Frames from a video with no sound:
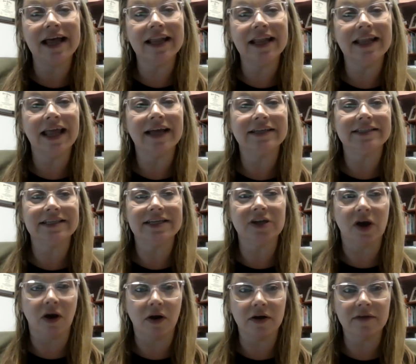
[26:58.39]
collecting
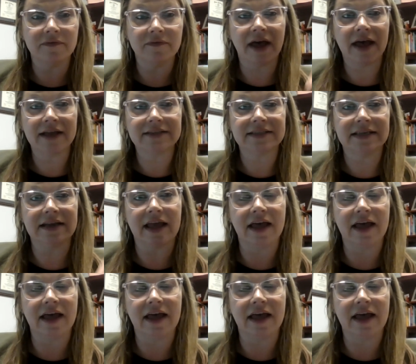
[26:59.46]
artifacts and